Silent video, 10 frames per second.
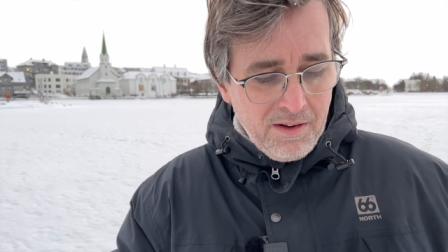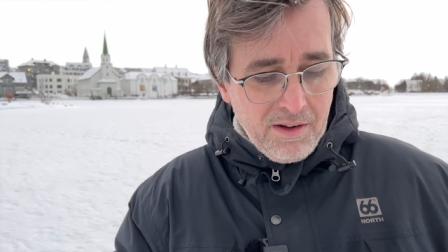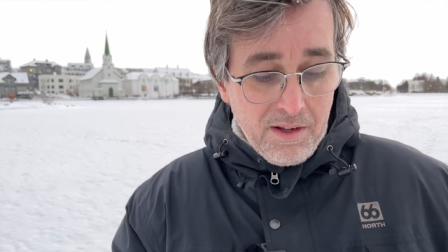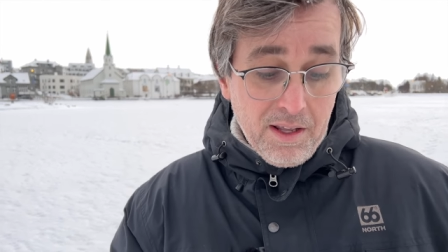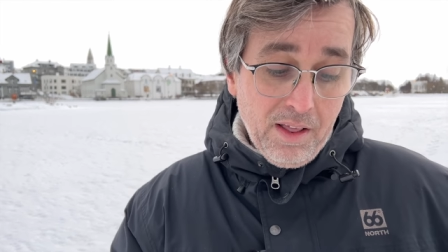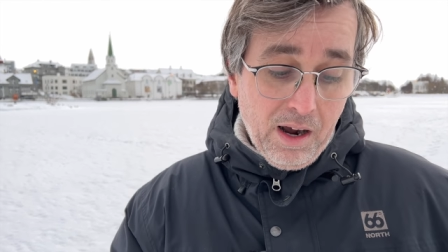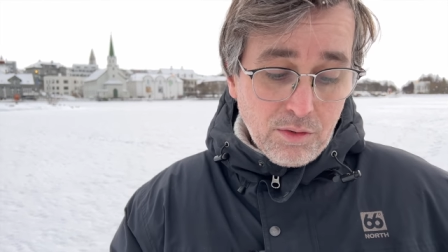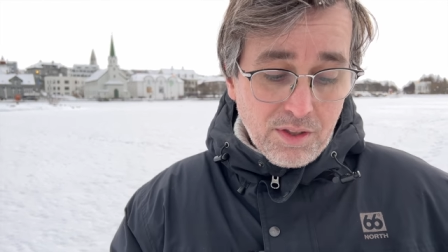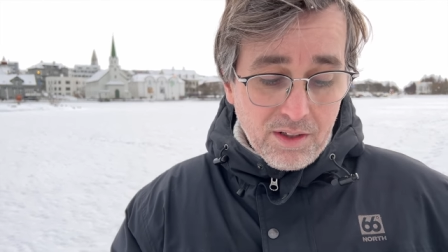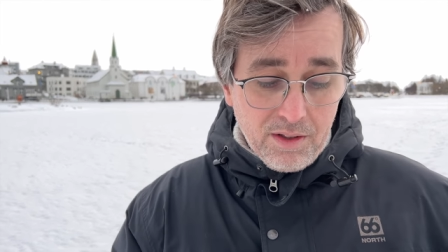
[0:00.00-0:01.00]
yeah, the
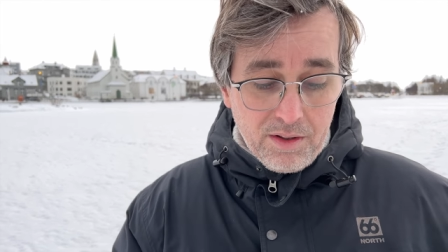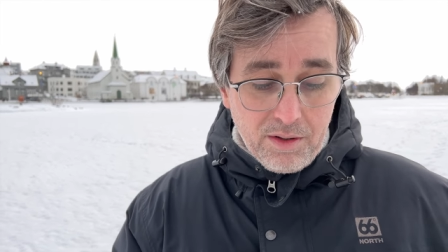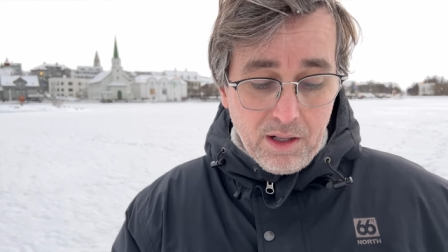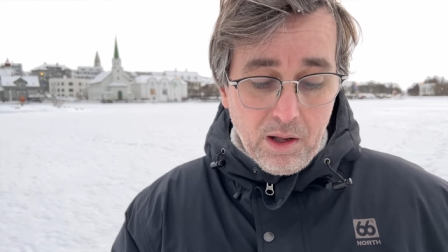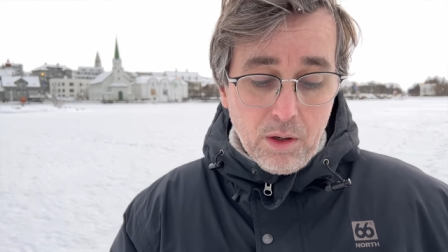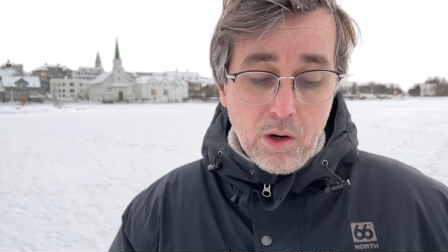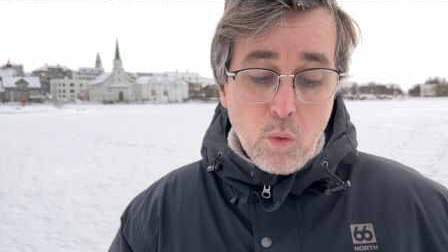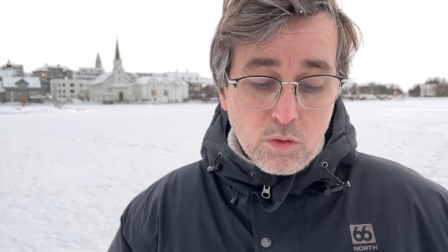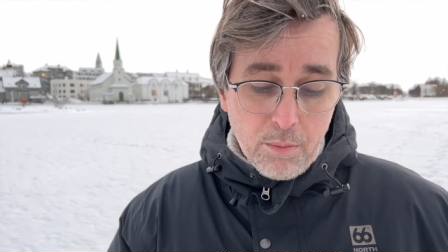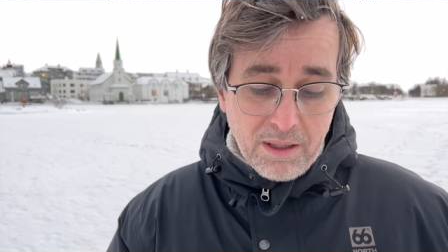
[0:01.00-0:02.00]
housing
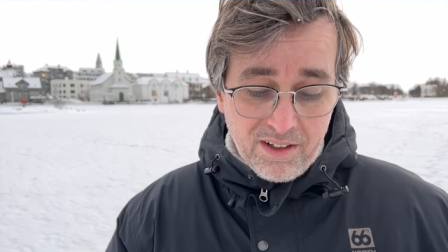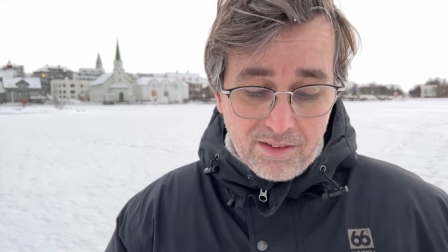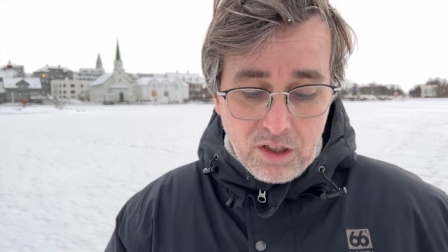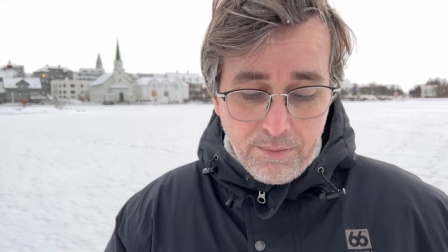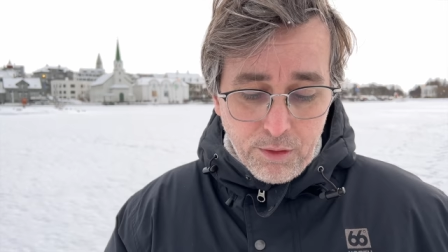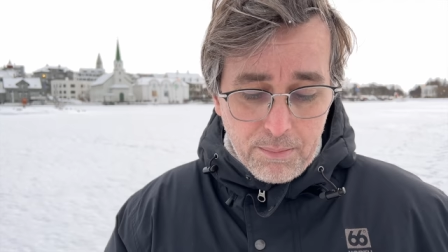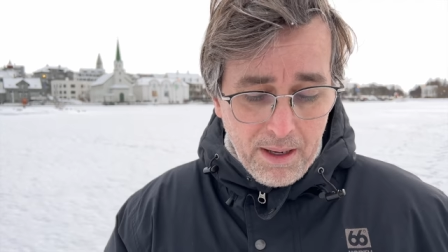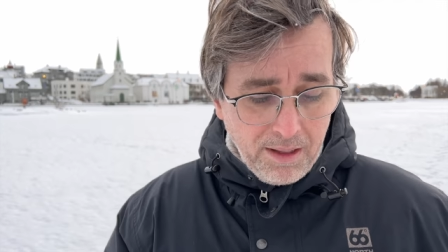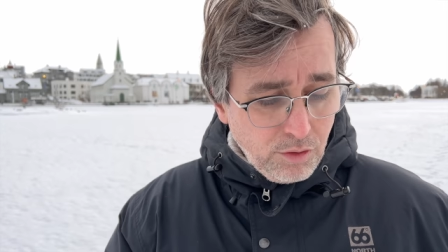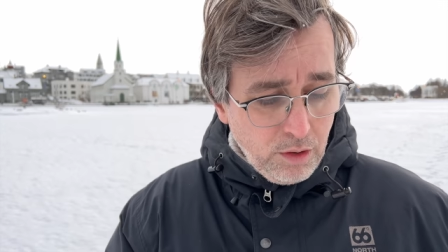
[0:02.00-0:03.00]
loans were basically cheap for the
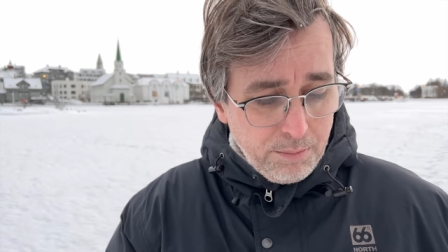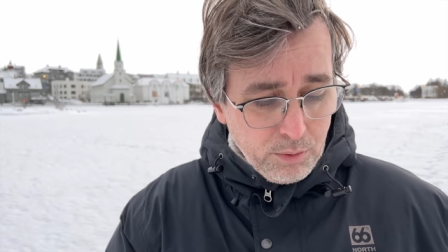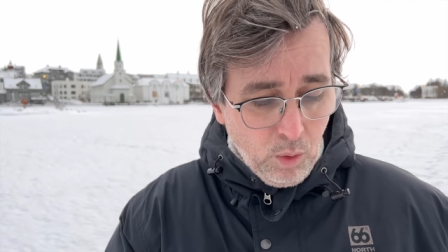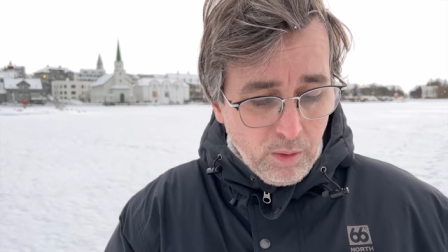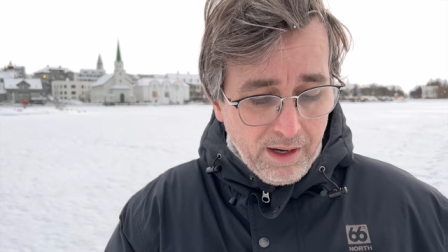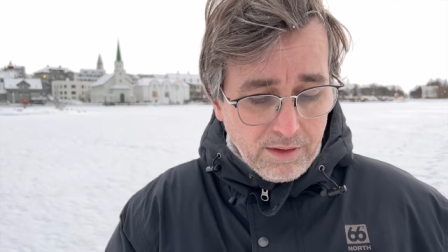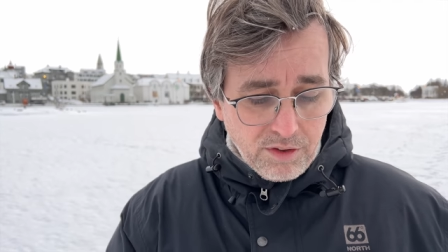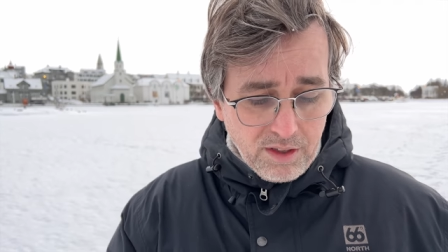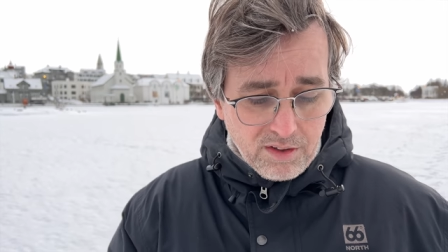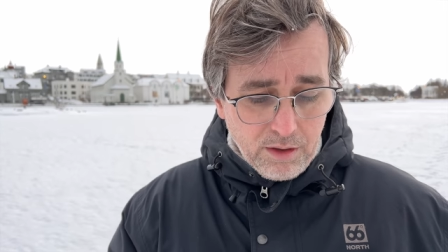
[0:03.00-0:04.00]
bank, so they put all their energy
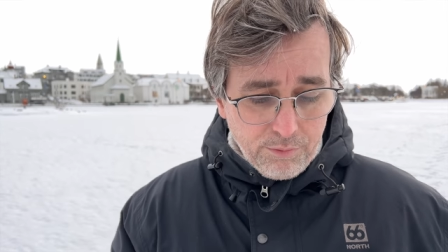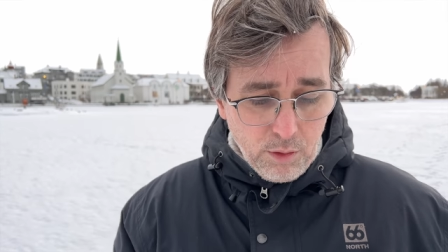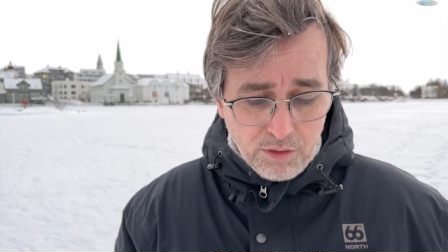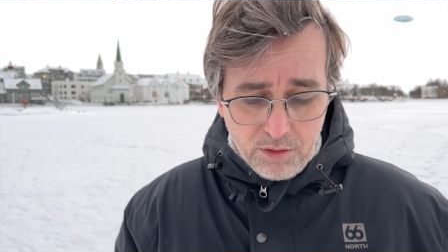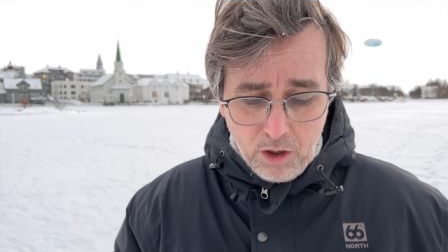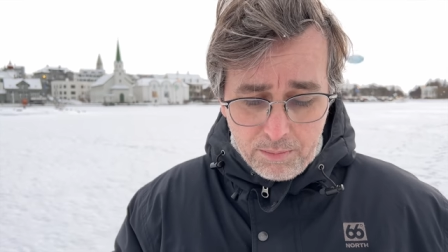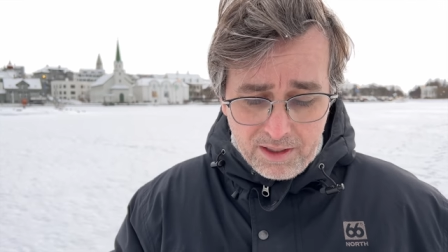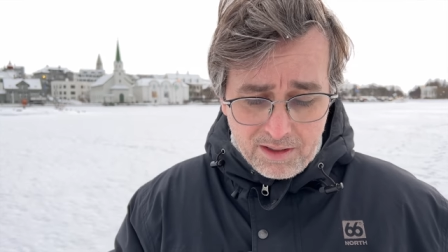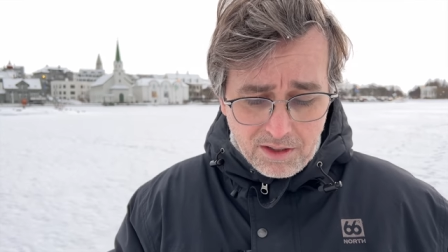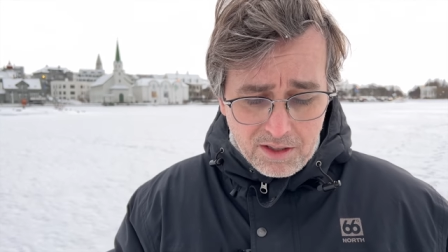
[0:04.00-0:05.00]
instead of focusing on
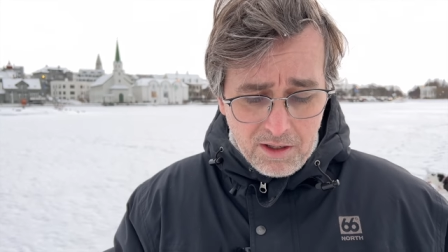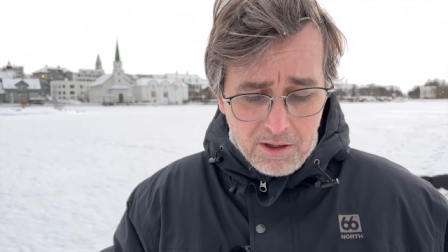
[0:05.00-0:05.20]
companies.